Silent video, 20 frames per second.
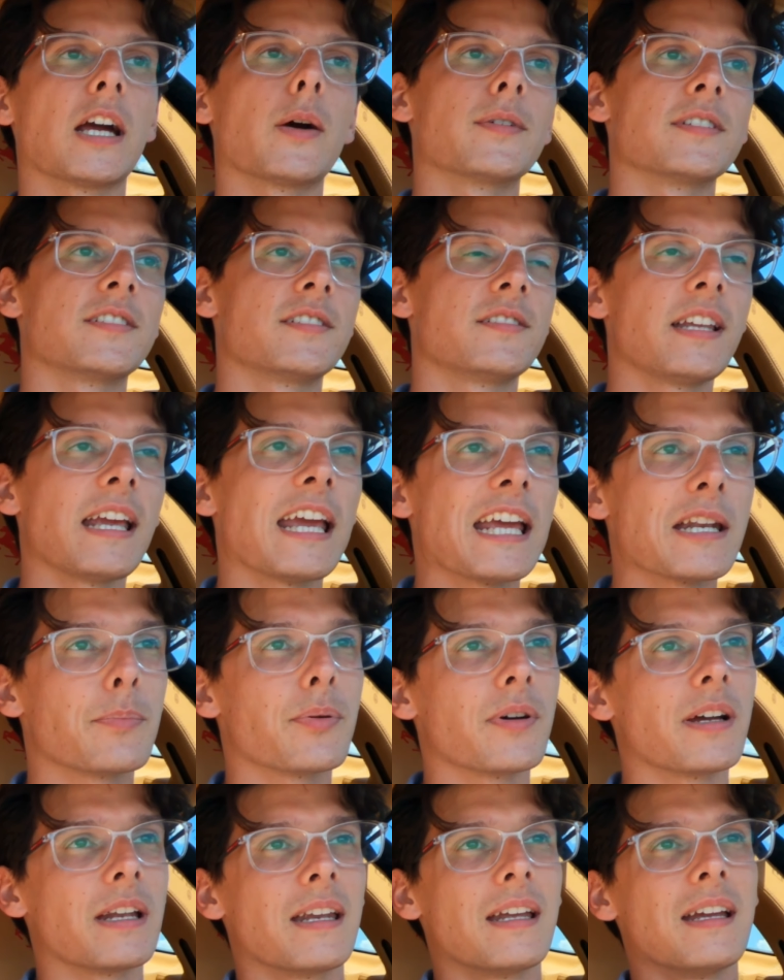always did,
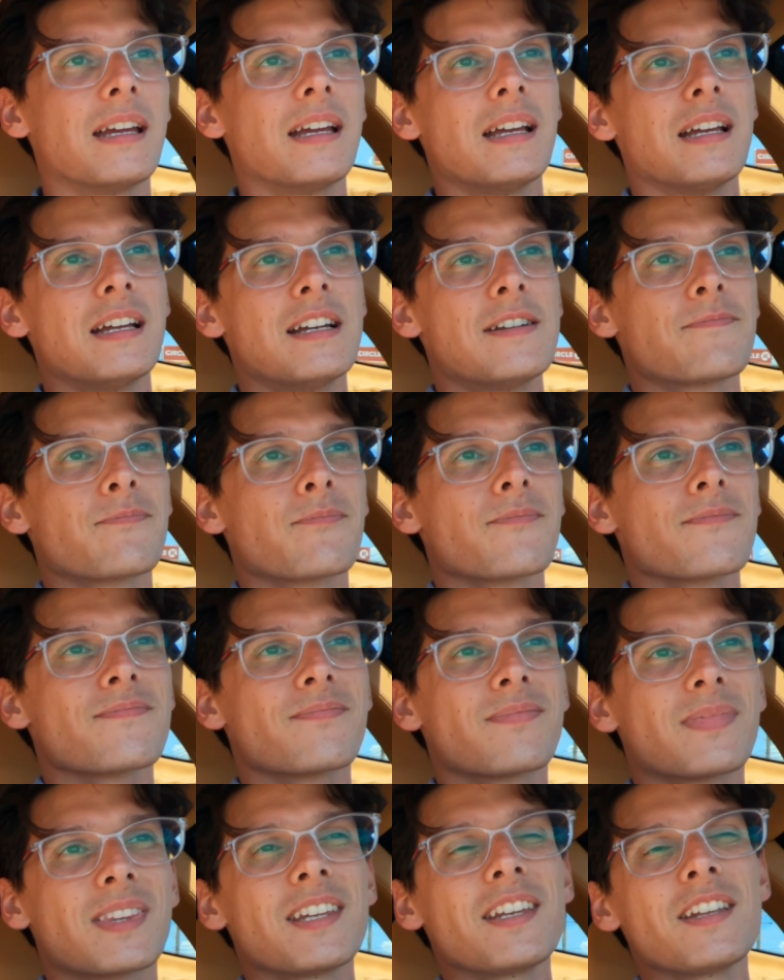but
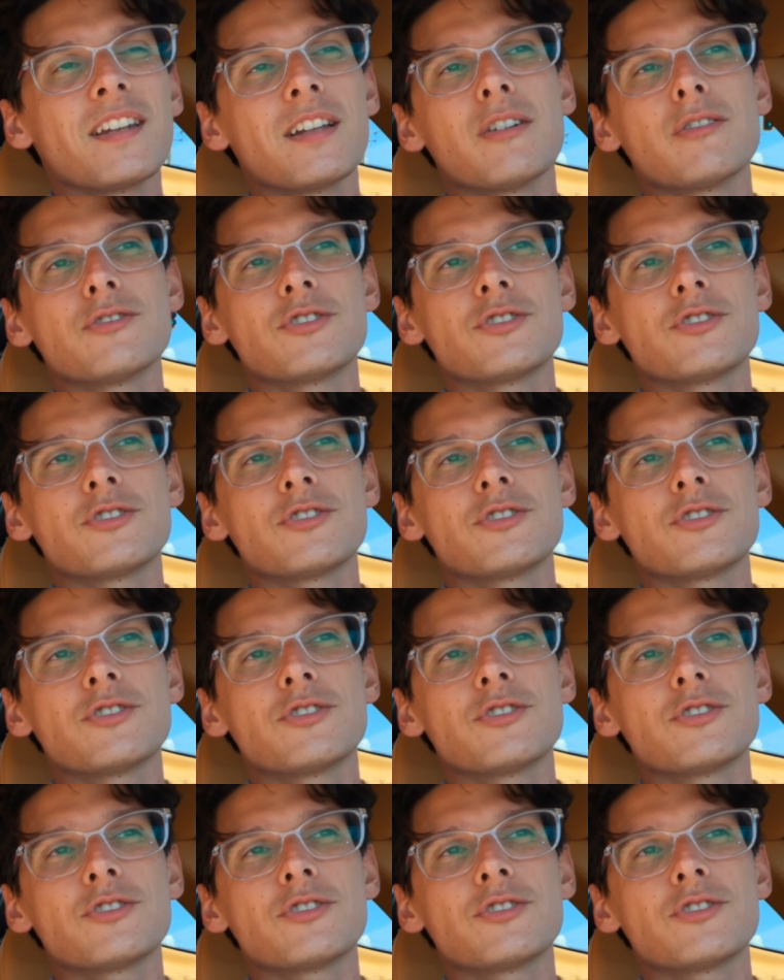you know,